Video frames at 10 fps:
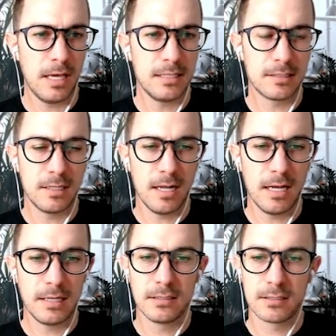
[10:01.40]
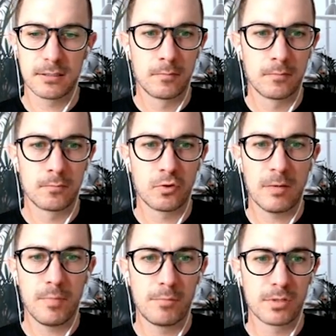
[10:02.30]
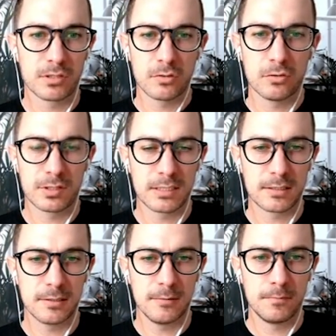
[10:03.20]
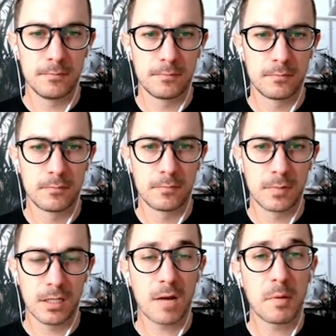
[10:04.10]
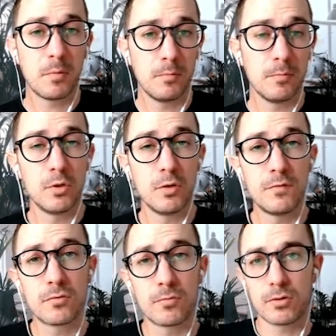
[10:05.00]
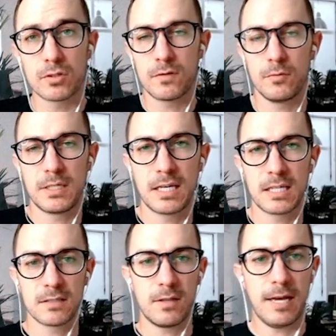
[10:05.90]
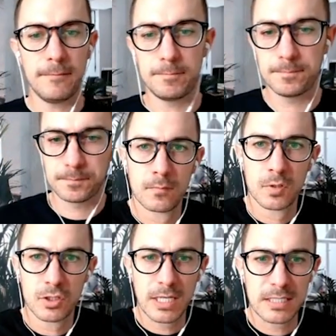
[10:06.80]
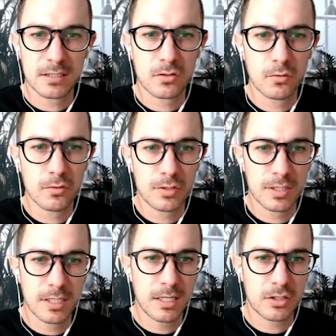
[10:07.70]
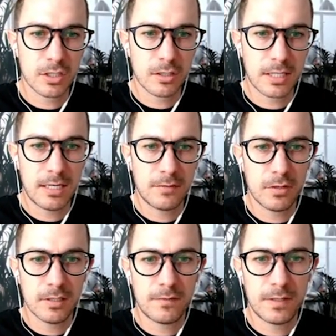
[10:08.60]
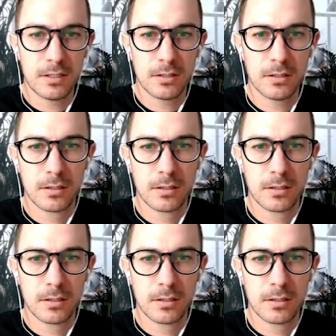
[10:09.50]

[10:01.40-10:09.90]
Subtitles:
and 9s. Great public school system. And a lot of people move to Roseville because of that. So that's the schools in a nutshell. Again, if you live here,